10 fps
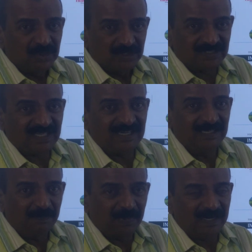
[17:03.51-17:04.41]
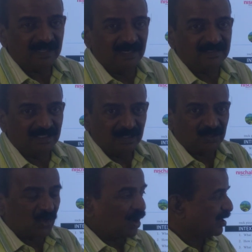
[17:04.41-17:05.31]
sand particles and
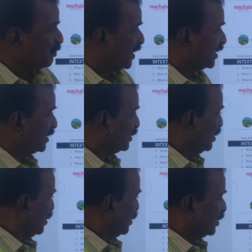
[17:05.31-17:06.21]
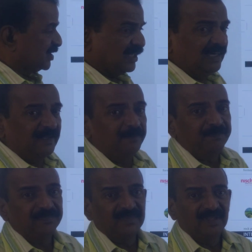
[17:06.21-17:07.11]
also rock particles. Children,
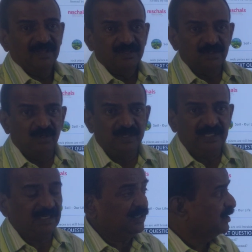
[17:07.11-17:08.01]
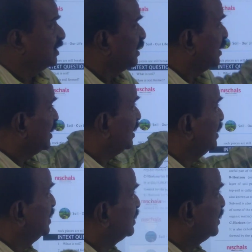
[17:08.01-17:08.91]
so here in this